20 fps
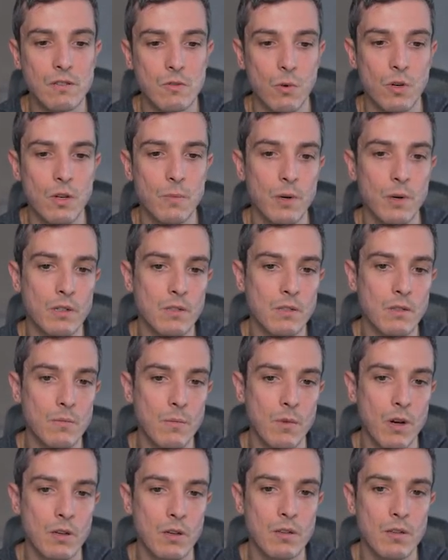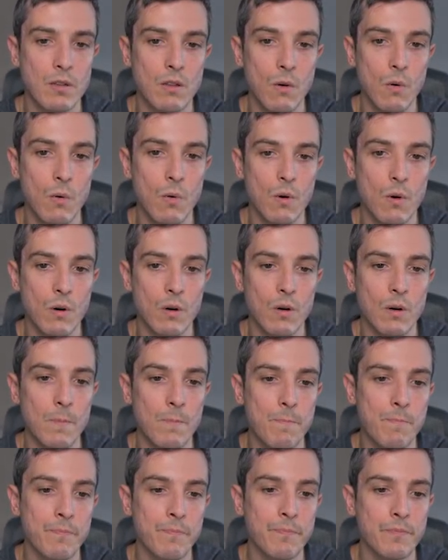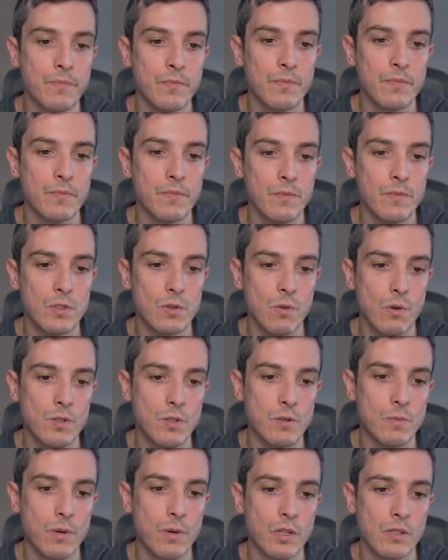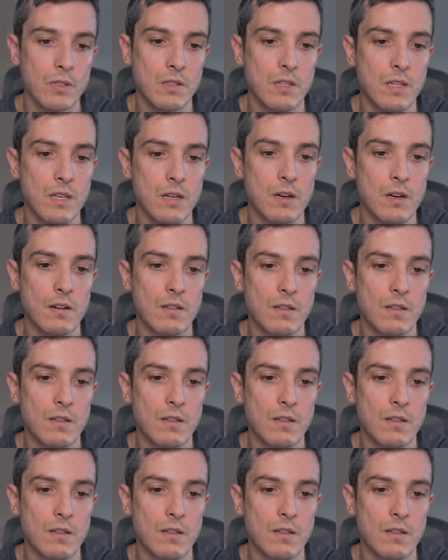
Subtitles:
20 bucks a month or 200 bucks a year.